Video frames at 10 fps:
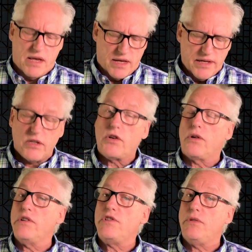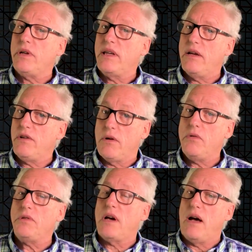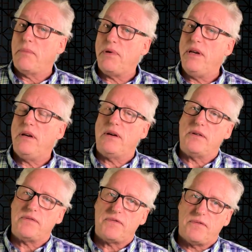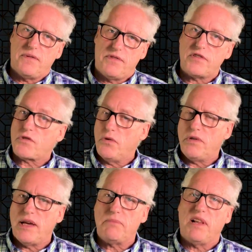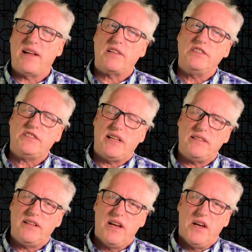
I encourage you to get your own copy of the Screwtape Letters and